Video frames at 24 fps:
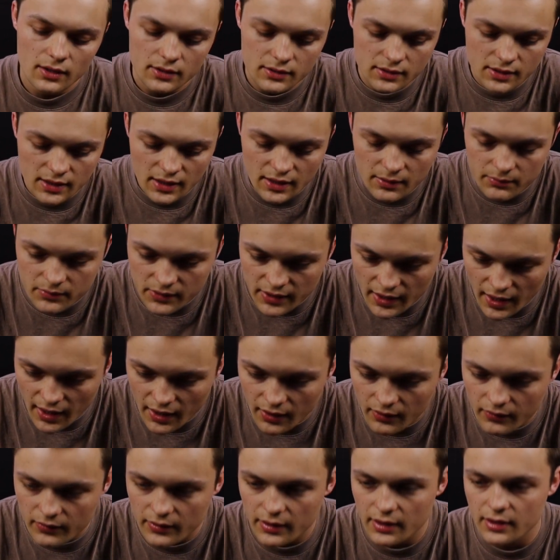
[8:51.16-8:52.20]
deep
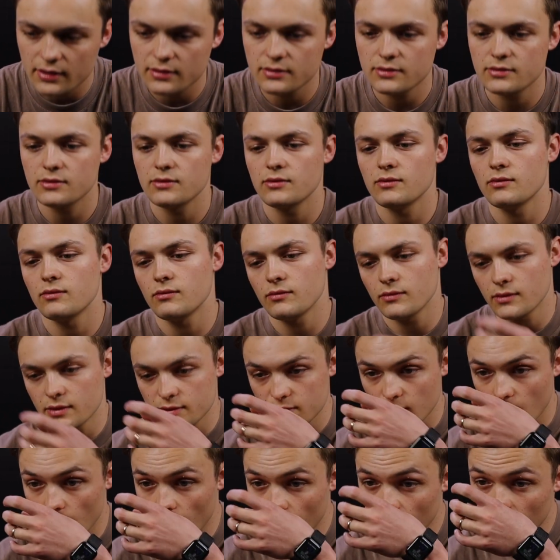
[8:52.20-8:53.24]
down into this
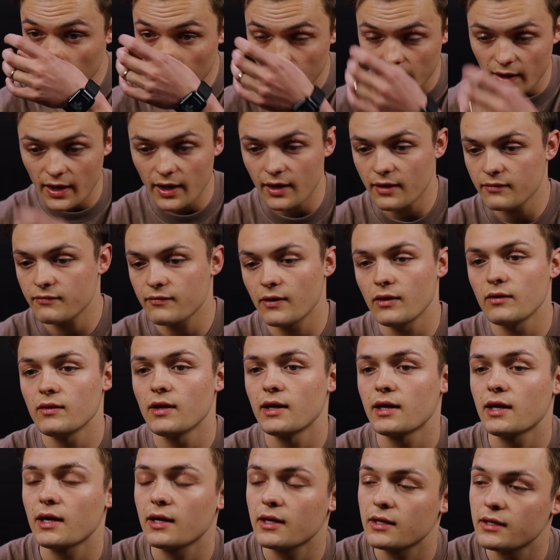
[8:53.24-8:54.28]
hole that I felt
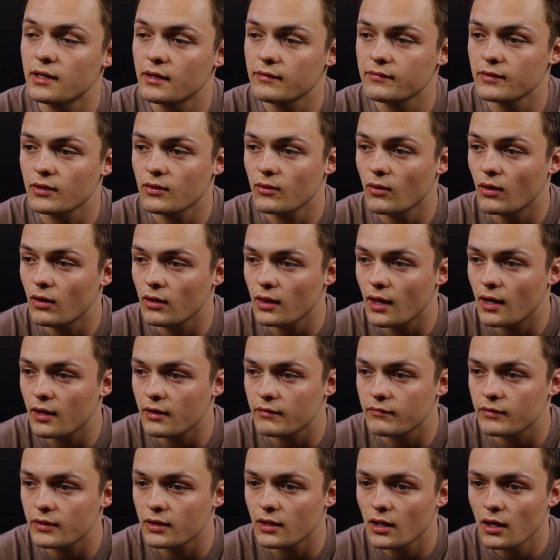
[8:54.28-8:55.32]
like I could never crawl out
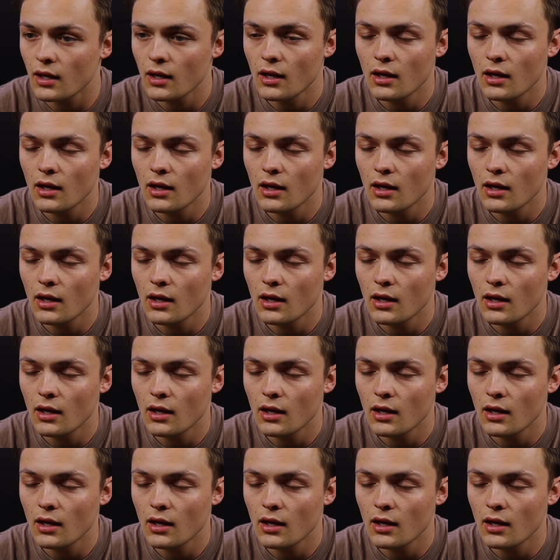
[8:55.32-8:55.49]
of it.